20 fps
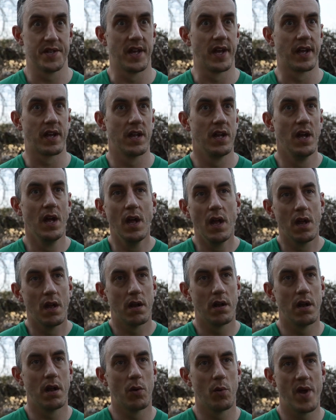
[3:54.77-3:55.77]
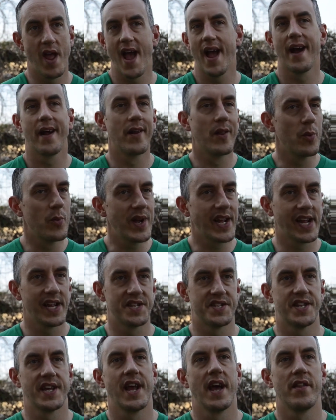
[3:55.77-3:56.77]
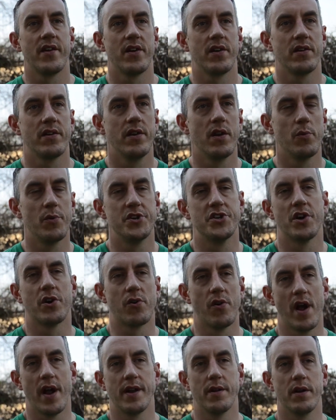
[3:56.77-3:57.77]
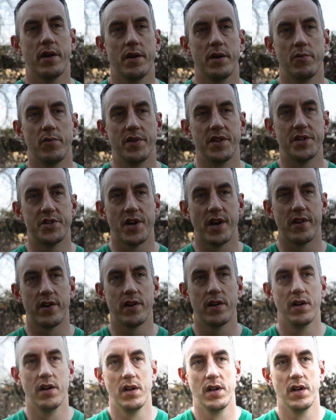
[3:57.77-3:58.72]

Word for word: Like, you know, we hang out on the weekends together. You know, we joke around with each other.